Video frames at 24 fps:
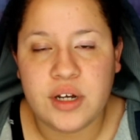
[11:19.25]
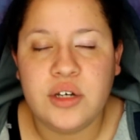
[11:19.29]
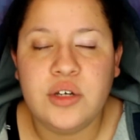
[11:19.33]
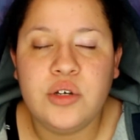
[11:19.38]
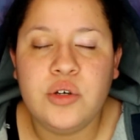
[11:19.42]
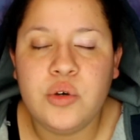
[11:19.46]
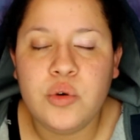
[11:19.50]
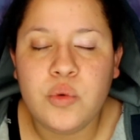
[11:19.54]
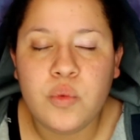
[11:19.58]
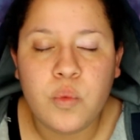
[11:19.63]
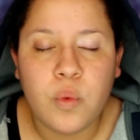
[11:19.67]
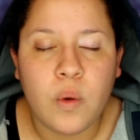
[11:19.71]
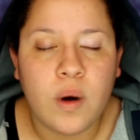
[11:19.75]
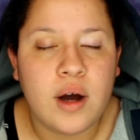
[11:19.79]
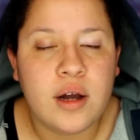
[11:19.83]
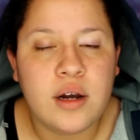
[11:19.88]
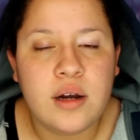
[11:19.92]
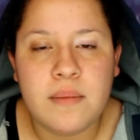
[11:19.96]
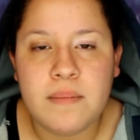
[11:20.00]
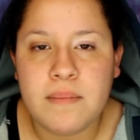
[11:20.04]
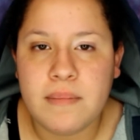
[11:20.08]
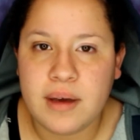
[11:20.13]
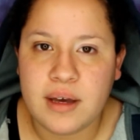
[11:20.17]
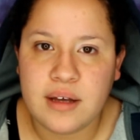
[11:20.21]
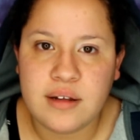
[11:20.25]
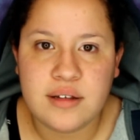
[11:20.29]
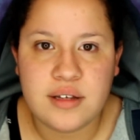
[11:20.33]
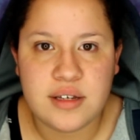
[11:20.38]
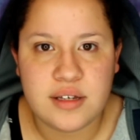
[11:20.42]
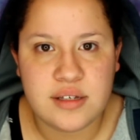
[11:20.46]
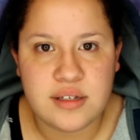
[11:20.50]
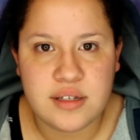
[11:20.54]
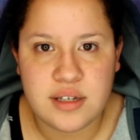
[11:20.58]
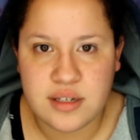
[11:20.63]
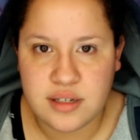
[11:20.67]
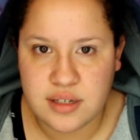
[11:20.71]
You want to make
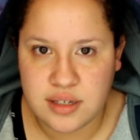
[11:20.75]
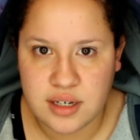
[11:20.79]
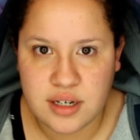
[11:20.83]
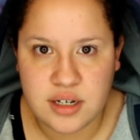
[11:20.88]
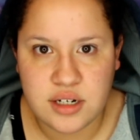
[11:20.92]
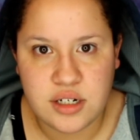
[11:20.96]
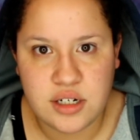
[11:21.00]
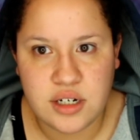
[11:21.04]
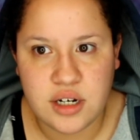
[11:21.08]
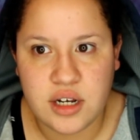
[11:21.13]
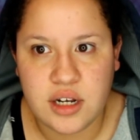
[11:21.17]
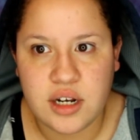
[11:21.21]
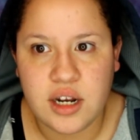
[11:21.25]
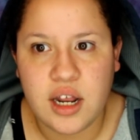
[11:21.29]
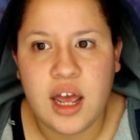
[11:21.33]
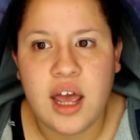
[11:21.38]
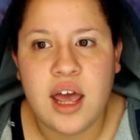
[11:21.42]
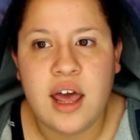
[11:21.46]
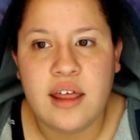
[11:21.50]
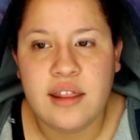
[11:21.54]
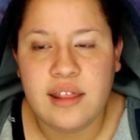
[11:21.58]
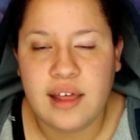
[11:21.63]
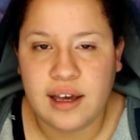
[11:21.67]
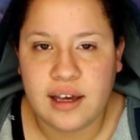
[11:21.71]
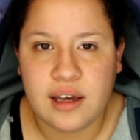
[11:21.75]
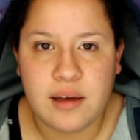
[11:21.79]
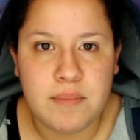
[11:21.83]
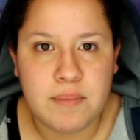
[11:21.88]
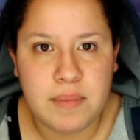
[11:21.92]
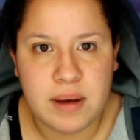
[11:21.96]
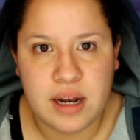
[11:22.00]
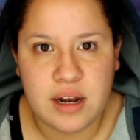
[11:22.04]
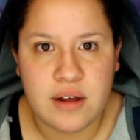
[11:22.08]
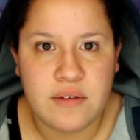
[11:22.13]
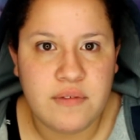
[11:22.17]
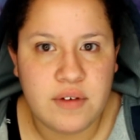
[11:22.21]
this decision that could
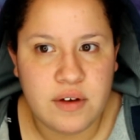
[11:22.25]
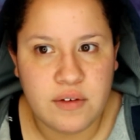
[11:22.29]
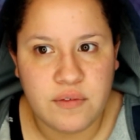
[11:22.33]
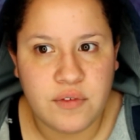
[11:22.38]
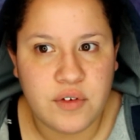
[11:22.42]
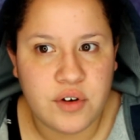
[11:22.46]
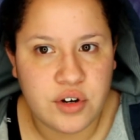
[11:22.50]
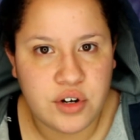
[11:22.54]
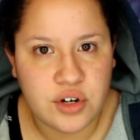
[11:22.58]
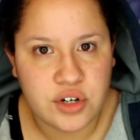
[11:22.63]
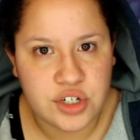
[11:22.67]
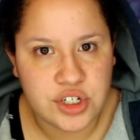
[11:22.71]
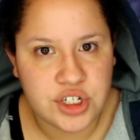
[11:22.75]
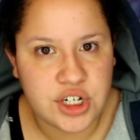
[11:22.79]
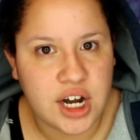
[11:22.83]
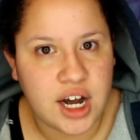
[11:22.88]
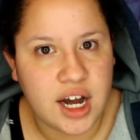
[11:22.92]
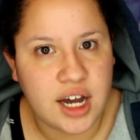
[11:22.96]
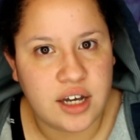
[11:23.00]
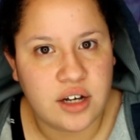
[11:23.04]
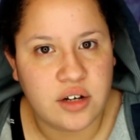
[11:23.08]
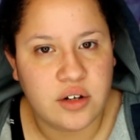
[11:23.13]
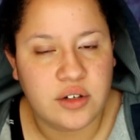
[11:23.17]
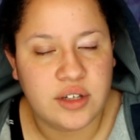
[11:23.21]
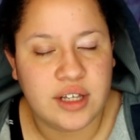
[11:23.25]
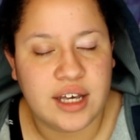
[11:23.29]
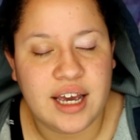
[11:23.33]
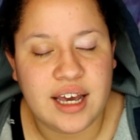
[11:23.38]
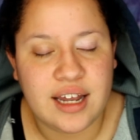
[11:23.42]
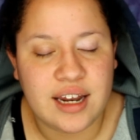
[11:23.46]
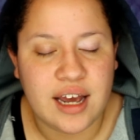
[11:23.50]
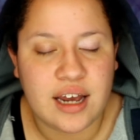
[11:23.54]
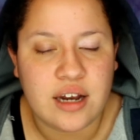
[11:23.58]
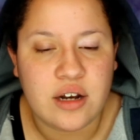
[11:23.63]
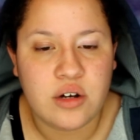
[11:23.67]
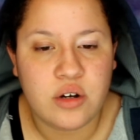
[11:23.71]
benefit for your child,
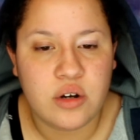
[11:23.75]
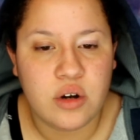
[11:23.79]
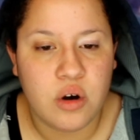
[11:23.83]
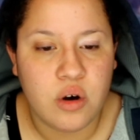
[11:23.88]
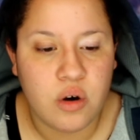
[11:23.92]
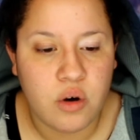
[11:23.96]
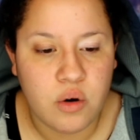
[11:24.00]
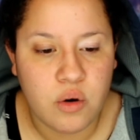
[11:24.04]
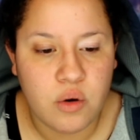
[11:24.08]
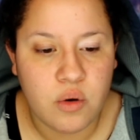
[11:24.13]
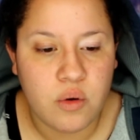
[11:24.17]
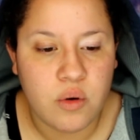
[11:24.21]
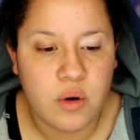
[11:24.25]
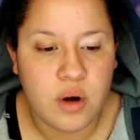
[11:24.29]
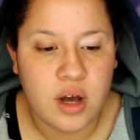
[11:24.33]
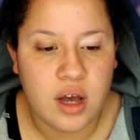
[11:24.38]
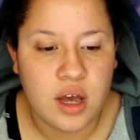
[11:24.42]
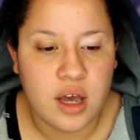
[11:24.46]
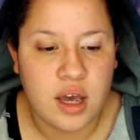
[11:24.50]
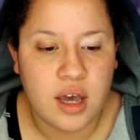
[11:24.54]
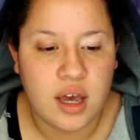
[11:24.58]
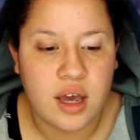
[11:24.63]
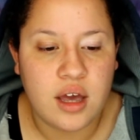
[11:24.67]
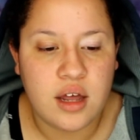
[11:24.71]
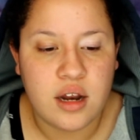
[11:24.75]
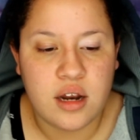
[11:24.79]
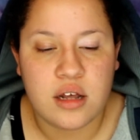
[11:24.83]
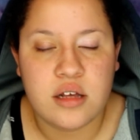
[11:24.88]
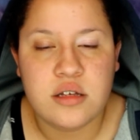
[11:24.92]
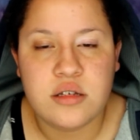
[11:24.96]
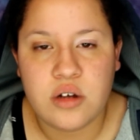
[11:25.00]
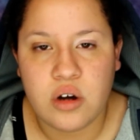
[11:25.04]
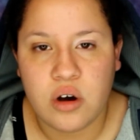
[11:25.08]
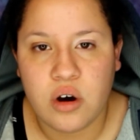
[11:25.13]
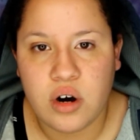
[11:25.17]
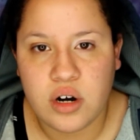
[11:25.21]
and I know it
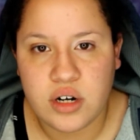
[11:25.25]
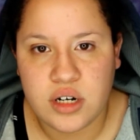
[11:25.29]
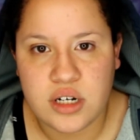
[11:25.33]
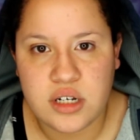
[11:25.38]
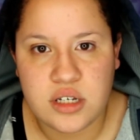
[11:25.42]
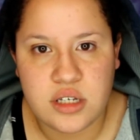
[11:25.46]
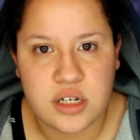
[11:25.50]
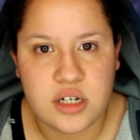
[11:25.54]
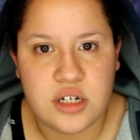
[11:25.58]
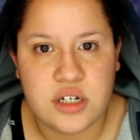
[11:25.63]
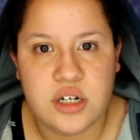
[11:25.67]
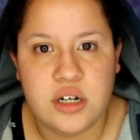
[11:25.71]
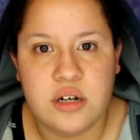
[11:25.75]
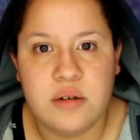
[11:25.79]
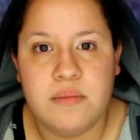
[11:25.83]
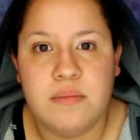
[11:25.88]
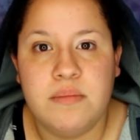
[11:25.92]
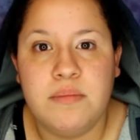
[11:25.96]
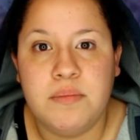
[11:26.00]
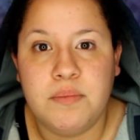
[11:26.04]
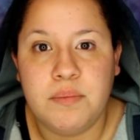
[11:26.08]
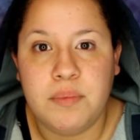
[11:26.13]
is a hard decision,